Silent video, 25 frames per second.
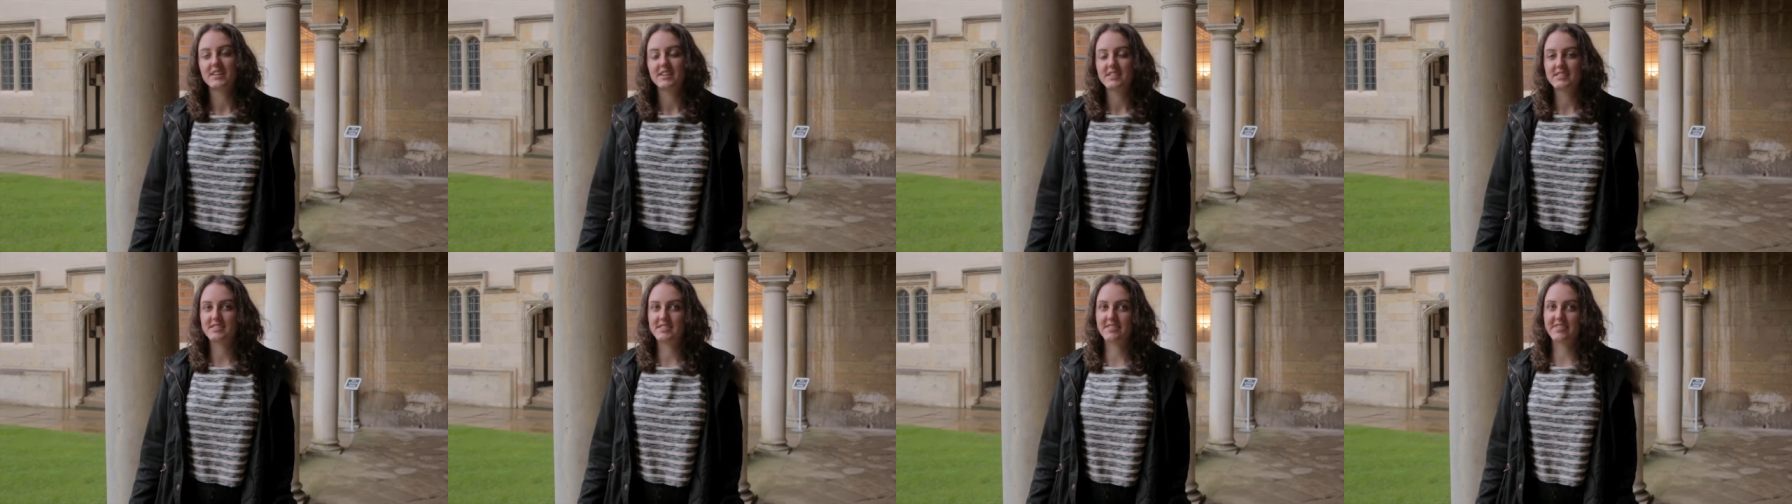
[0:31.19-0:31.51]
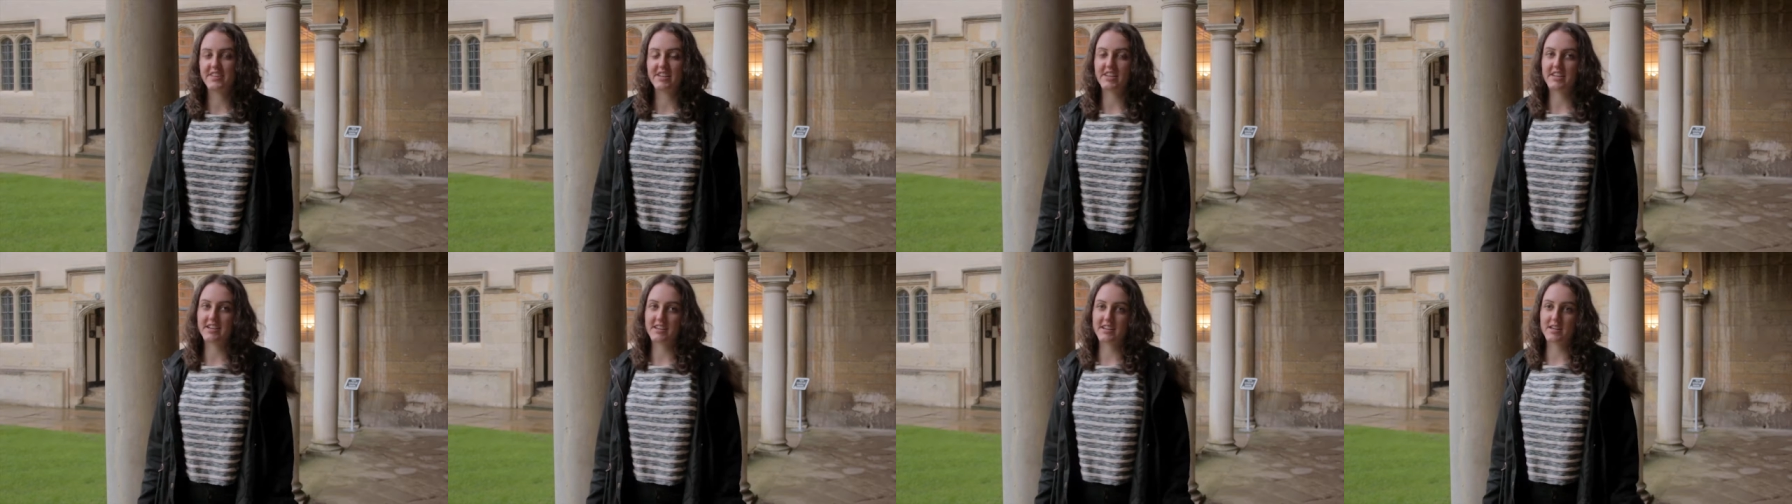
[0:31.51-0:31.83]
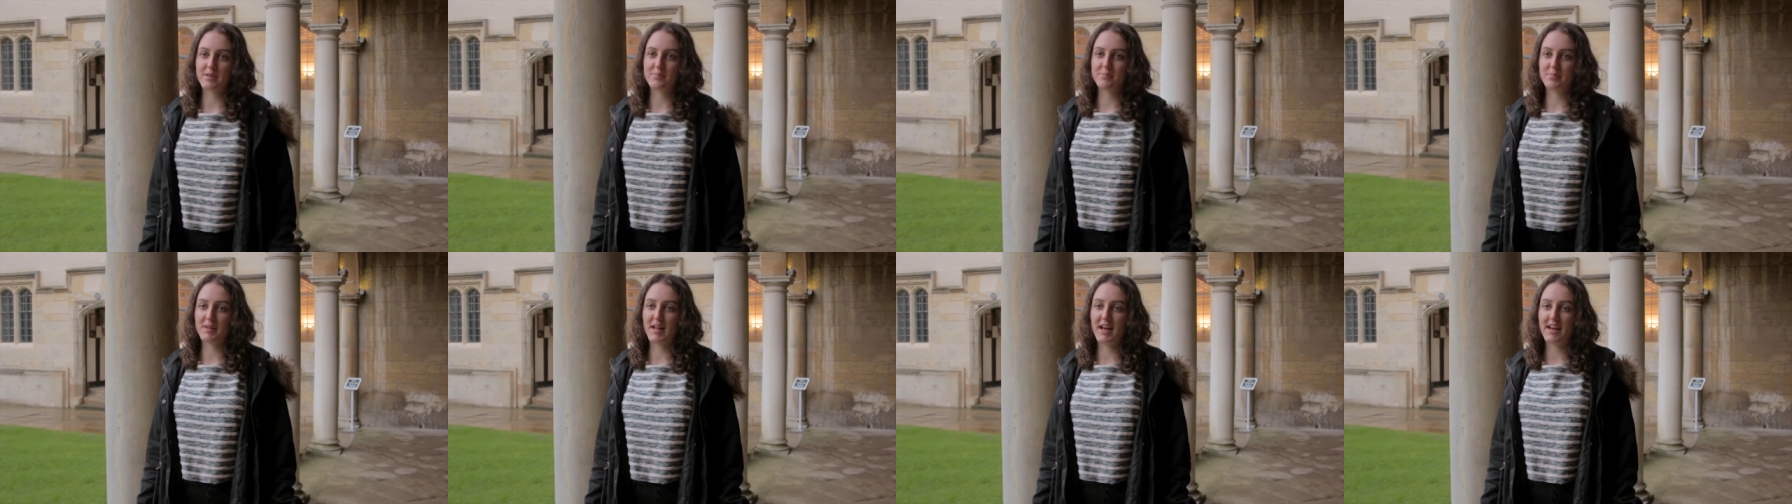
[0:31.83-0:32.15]
so then you
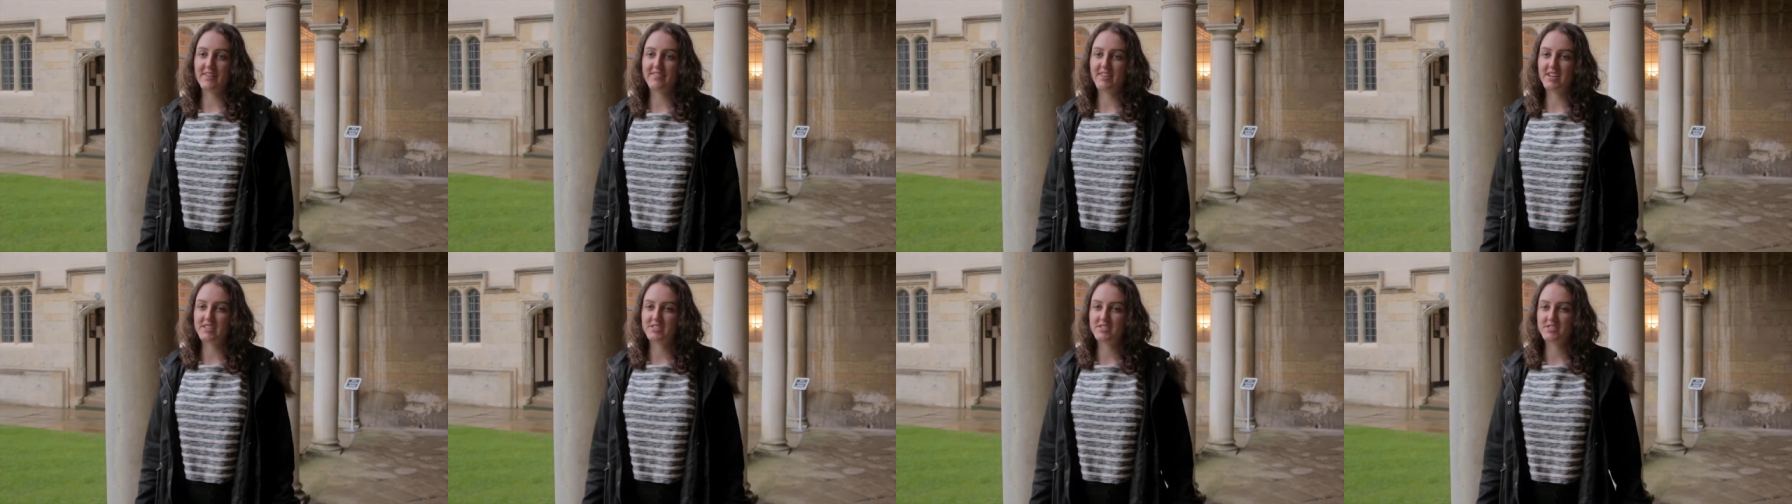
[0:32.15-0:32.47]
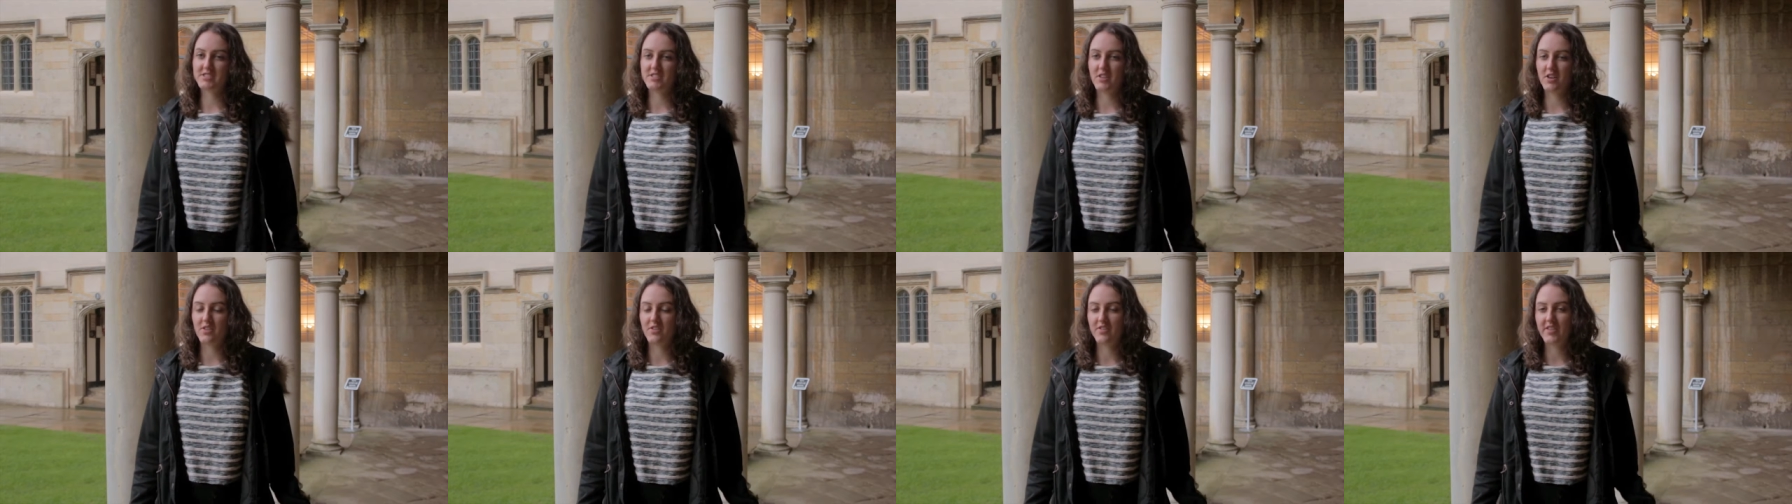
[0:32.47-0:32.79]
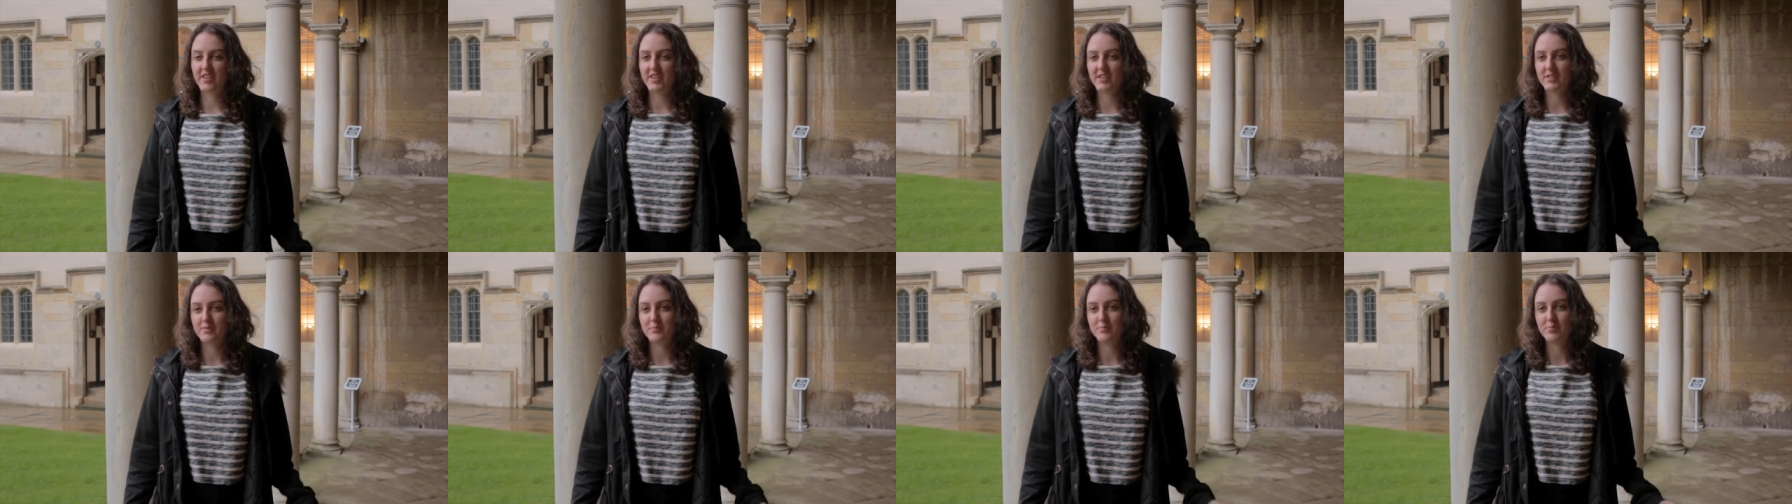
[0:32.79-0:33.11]
can apply that to
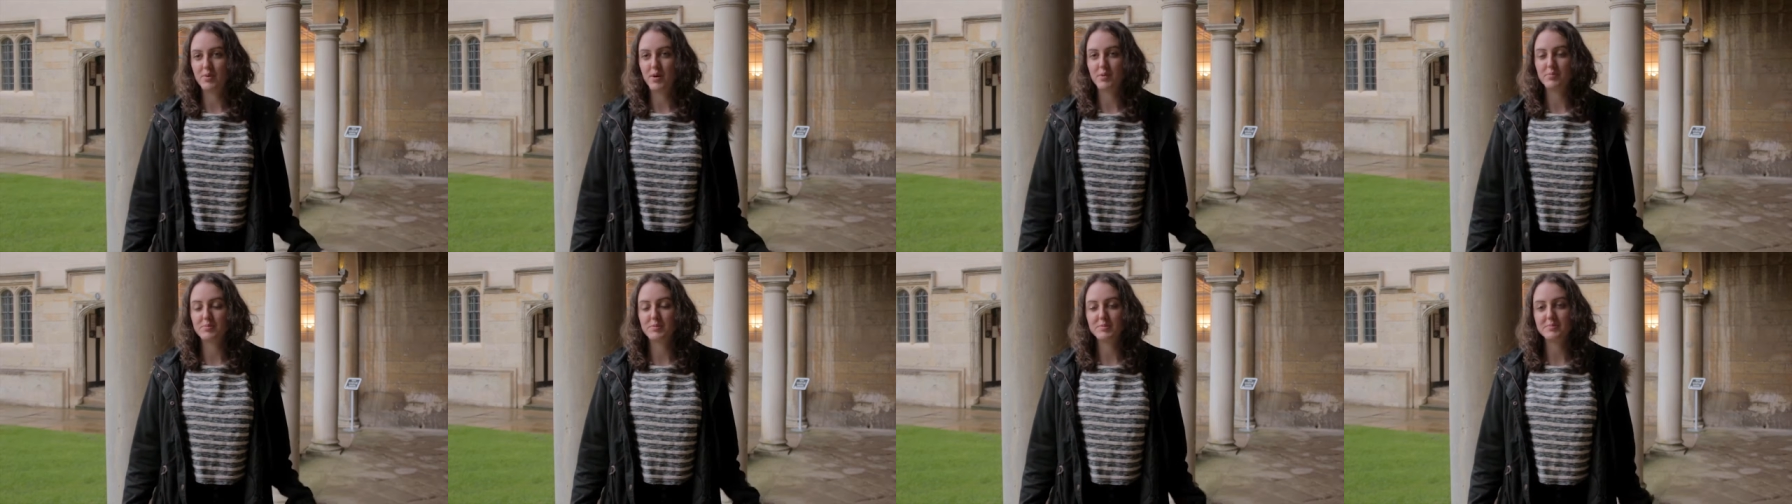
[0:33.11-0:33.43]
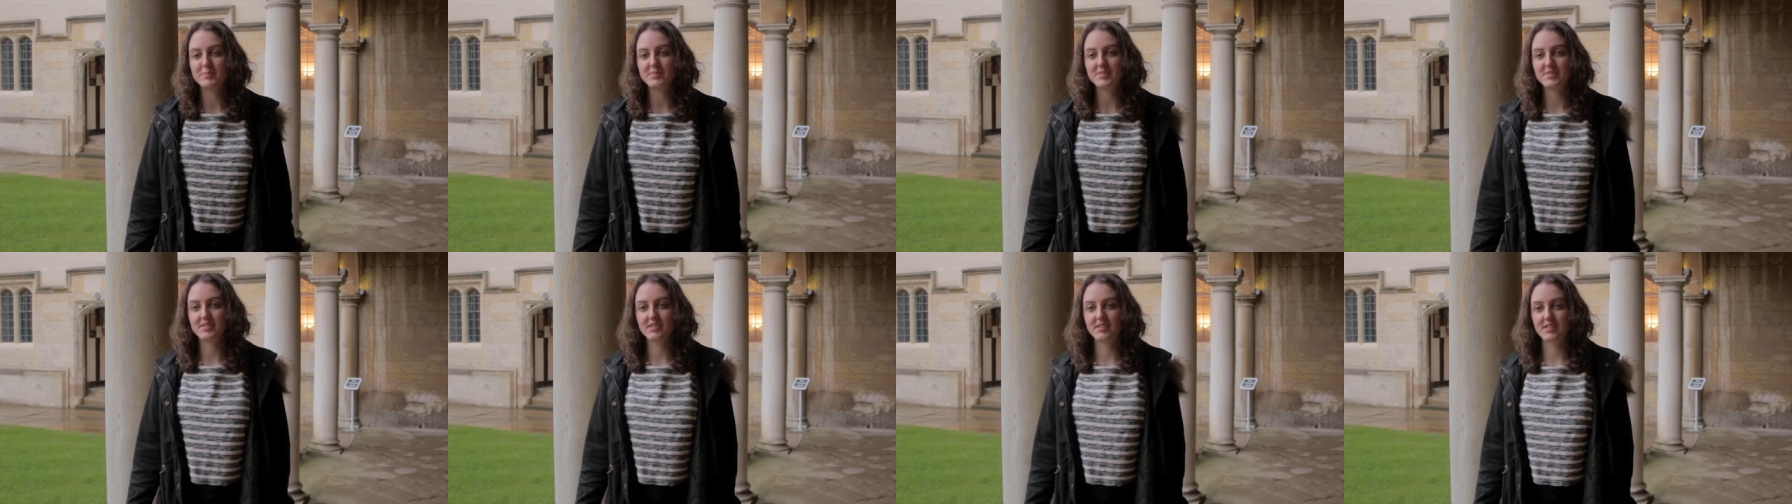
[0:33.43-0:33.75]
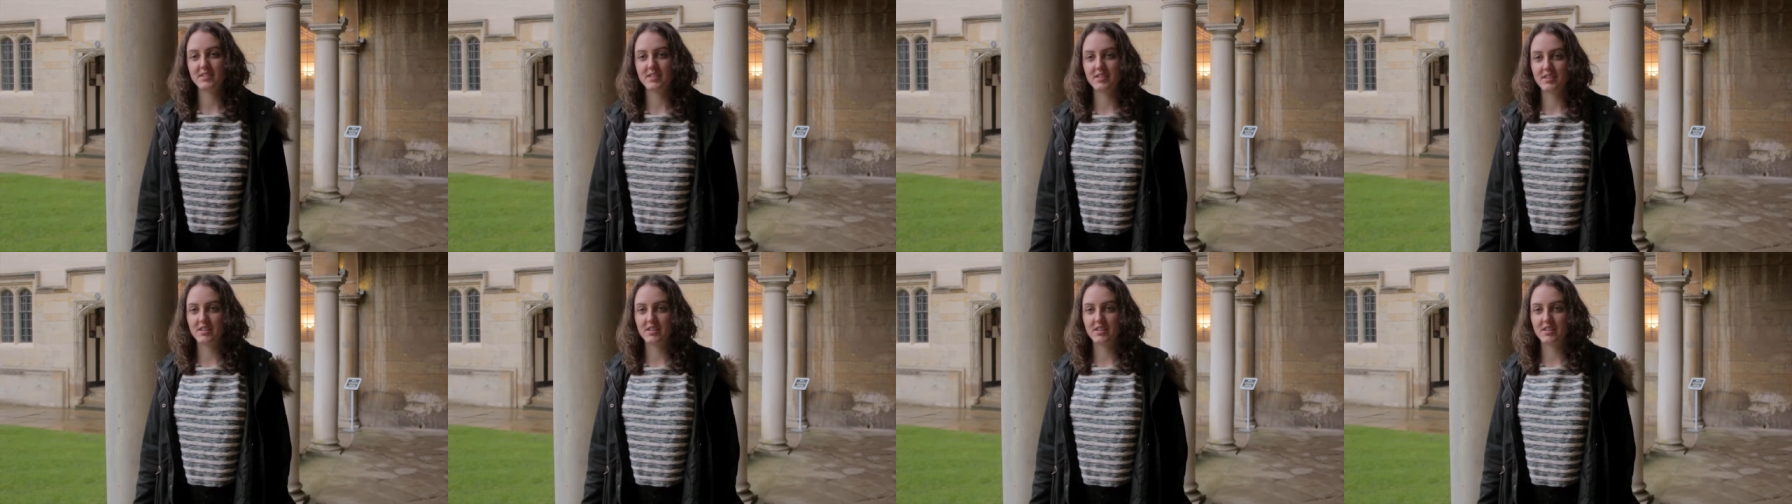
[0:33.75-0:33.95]
solving problems.